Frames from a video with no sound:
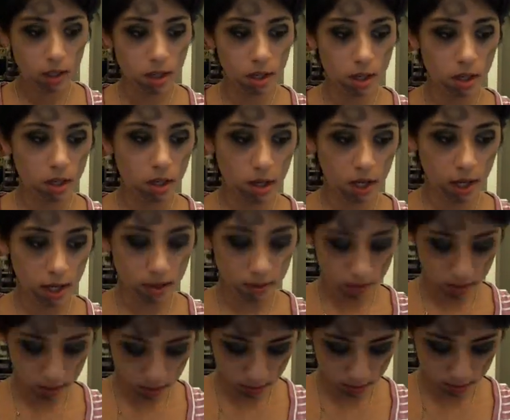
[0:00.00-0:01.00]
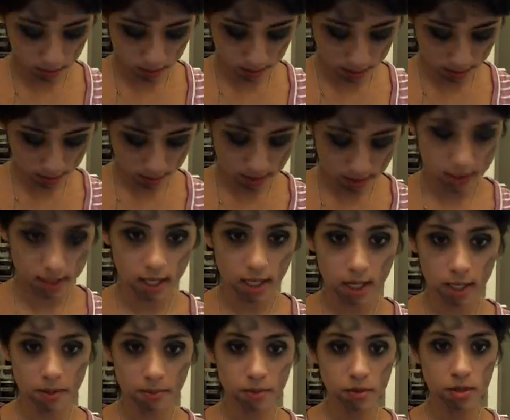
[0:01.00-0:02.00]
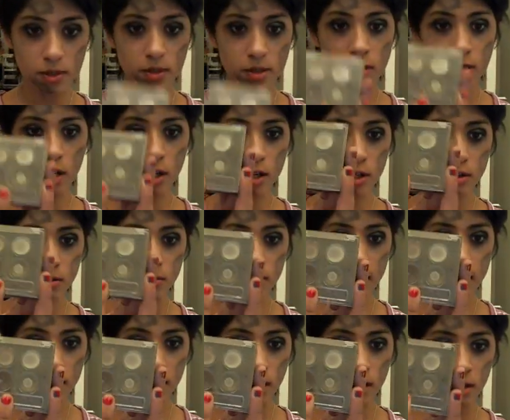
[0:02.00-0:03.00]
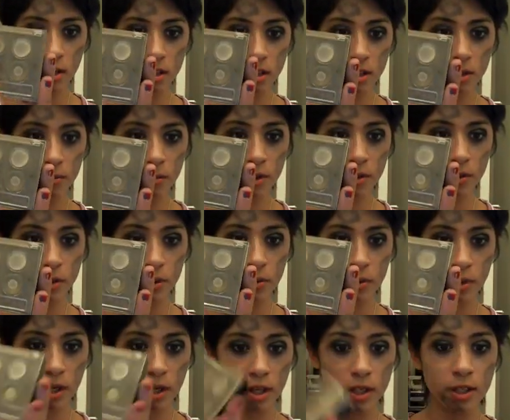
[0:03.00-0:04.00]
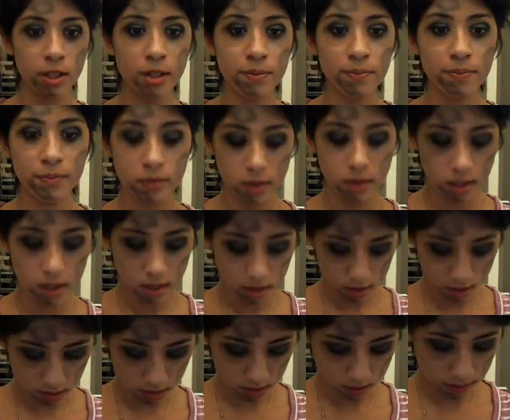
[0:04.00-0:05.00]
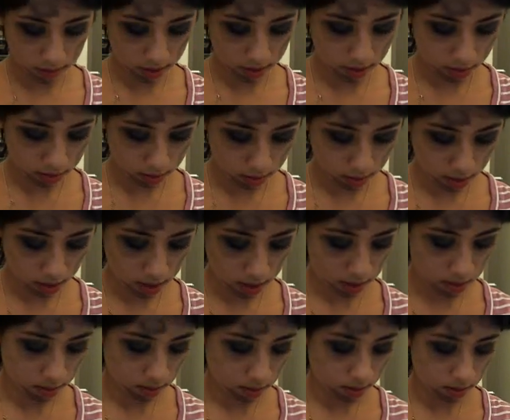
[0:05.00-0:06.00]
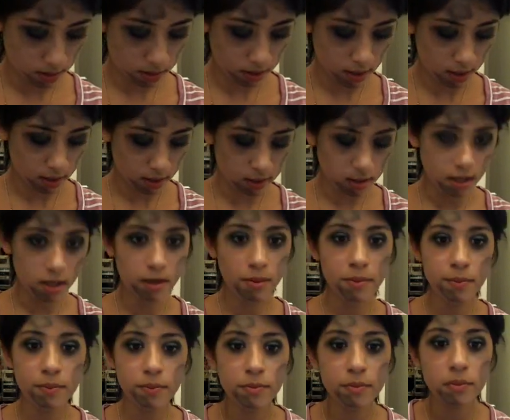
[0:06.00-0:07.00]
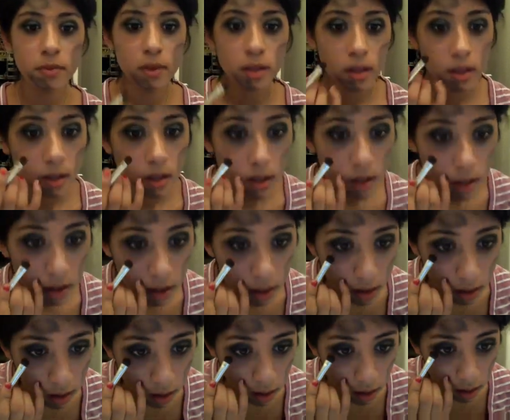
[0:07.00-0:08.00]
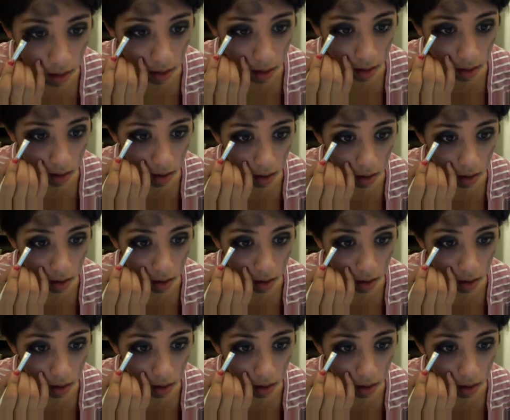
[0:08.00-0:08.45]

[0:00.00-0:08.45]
And I use that same dark red color, the maroon color. Just basically get some and then